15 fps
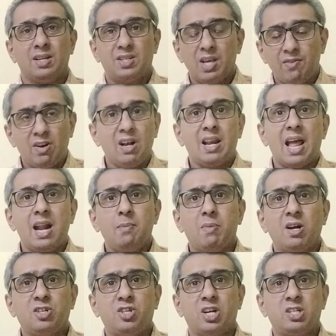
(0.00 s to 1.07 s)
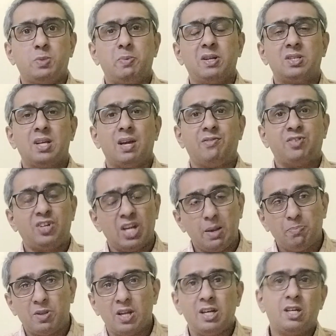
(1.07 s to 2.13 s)
Several landmark judgments have
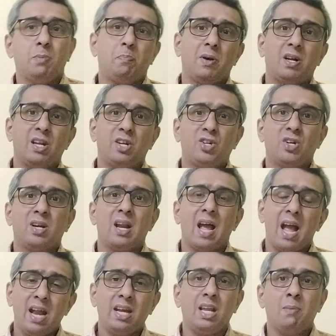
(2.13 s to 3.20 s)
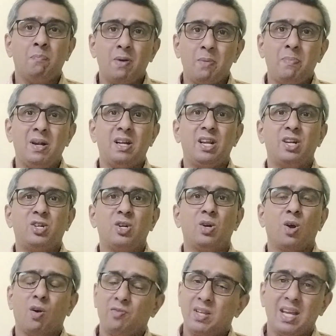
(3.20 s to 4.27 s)
shaped the interpretation and
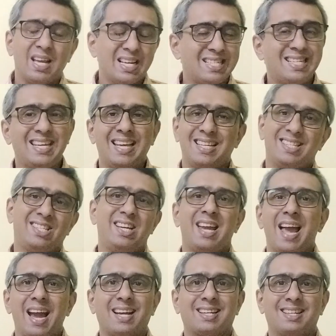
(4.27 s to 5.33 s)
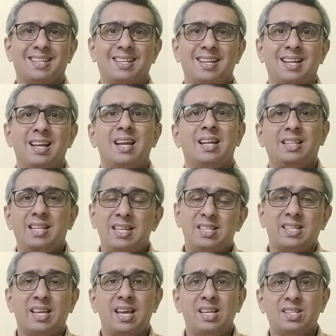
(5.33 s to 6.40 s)
implementation of the SC/ST Act.
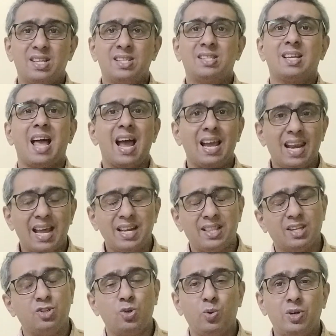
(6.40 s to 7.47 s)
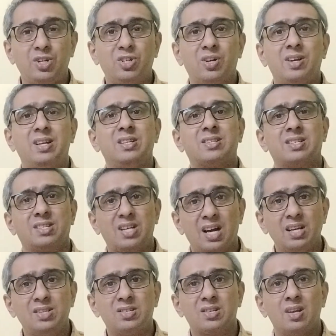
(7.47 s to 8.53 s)
These cases highlight the judiciary's
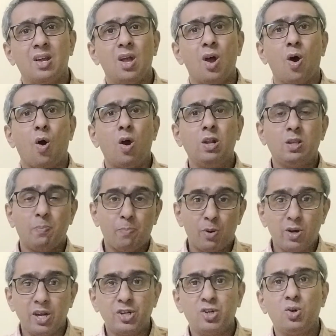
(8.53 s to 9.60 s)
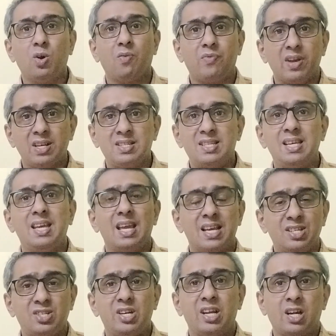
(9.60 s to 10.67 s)
stance on the protection of
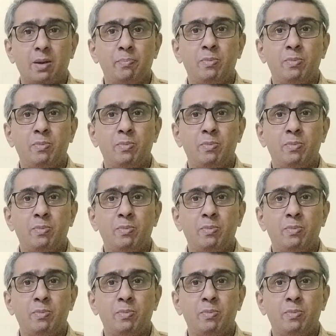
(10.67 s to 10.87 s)
SC/ST